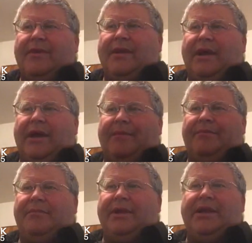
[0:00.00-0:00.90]

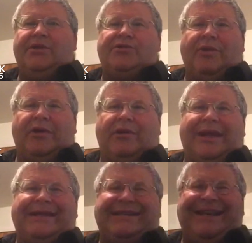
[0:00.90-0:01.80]
and you struggle
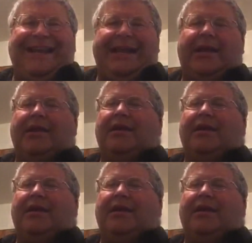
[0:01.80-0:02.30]
on a D,